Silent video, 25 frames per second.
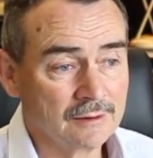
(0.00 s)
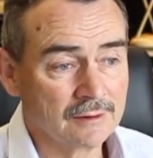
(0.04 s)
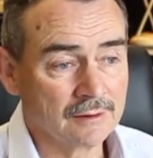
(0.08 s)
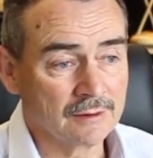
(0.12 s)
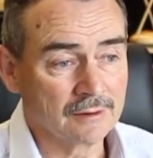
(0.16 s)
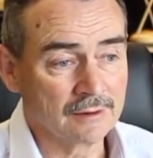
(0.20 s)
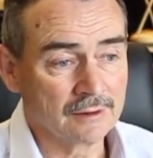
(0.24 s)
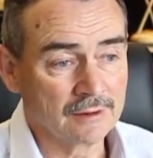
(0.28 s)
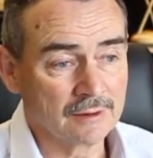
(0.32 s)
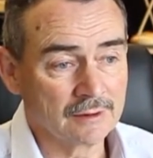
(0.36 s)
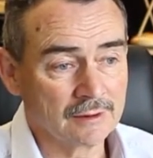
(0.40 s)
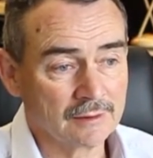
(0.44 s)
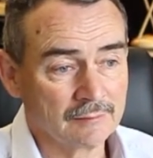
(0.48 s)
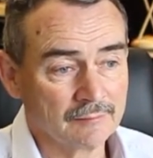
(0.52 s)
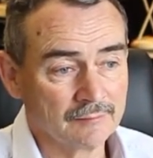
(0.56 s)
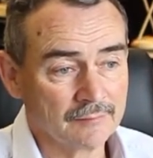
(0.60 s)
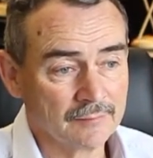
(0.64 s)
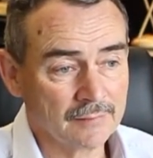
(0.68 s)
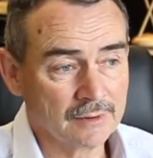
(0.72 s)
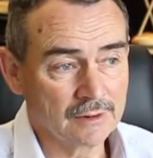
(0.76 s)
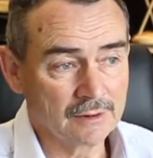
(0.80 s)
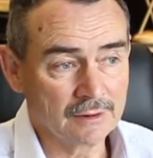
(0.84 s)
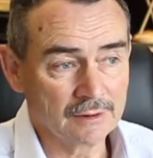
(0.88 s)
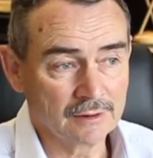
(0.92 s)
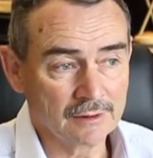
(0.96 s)

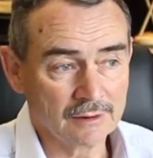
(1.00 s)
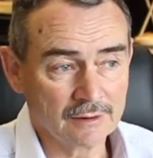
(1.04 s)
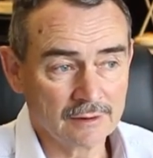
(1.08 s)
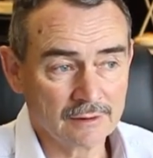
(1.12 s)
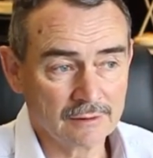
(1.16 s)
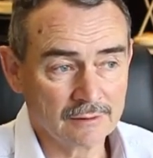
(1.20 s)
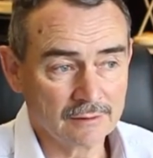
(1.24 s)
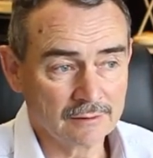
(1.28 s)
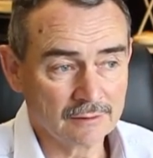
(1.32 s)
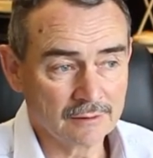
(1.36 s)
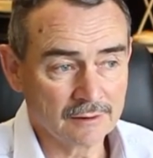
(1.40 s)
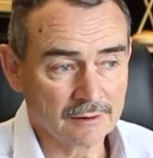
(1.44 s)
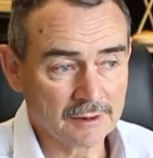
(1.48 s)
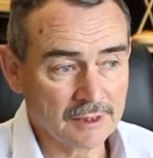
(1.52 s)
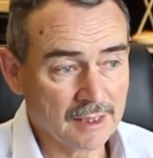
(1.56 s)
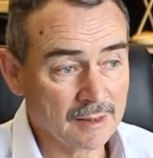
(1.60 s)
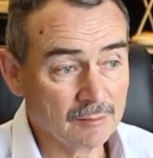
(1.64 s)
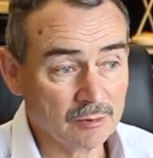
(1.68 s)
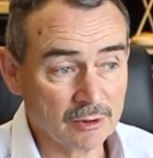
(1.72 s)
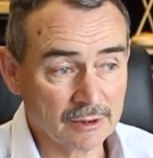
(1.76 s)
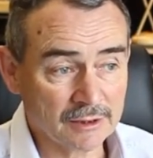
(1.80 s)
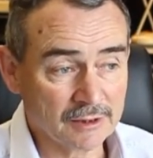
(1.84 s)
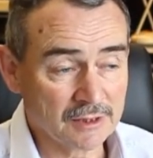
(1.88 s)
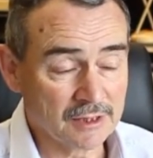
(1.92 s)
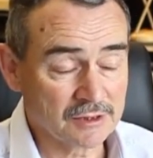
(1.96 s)
in
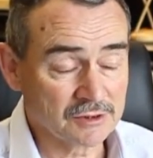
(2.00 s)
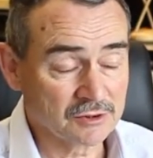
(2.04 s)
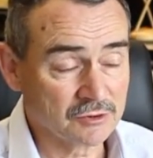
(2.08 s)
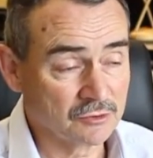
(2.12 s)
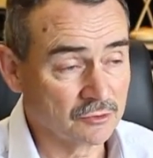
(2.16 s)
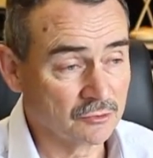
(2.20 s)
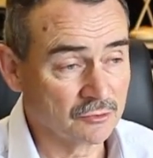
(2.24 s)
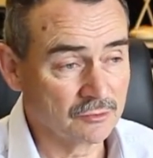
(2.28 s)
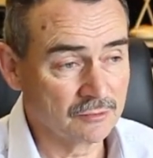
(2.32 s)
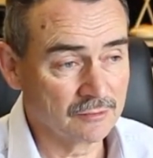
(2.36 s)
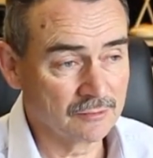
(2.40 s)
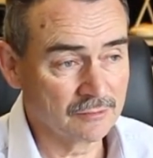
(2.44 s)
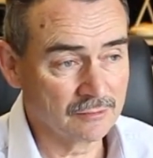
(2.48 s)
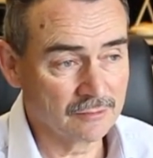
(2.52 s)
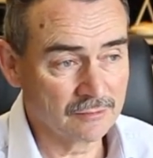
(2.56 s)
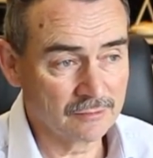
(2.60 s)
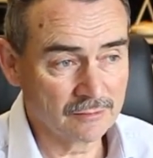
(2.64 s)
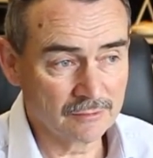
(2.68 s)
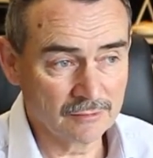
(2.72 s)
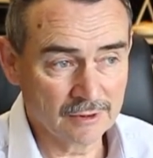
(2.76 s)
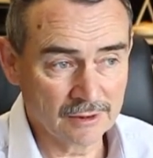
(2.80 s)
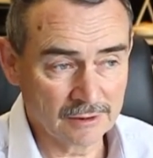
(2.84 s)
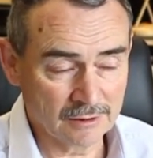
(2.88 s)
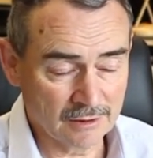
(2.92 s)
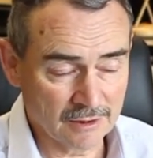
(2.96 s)
enabling us to
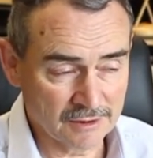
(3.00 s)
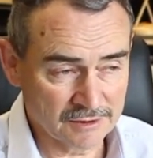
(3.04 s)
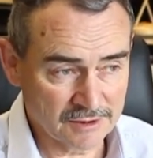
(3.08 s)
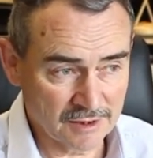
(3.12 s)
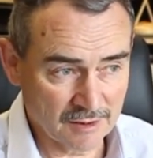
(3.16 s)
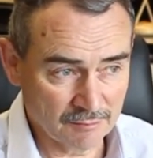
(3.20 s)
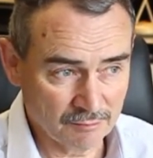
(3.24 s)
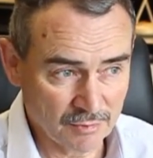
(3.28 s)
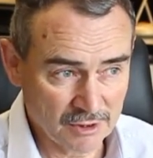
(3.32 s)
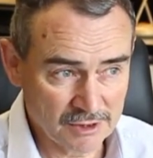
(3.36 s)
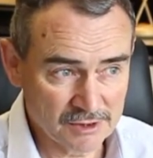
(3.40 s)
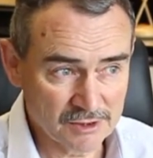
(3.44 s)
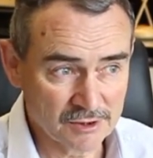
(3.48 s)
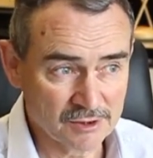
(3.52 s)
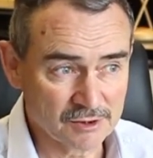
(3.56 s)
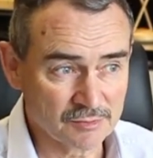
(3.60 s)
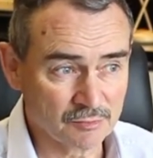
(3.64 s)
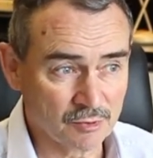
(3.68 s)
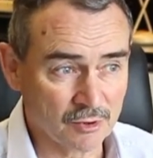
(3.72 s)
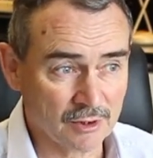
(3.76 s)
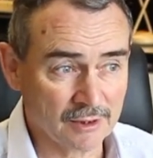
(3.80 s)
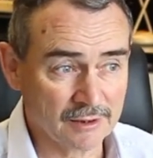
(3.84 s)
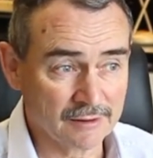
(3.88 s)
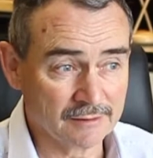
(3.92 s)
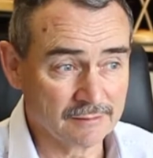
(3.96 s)
realise our business
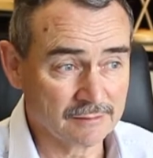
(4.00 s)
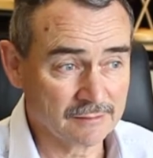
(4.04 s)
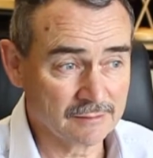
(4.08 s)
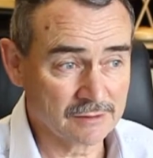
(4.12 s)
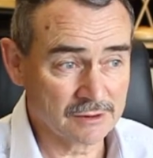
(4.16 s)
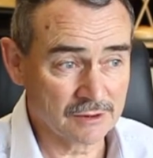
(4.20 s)
plan.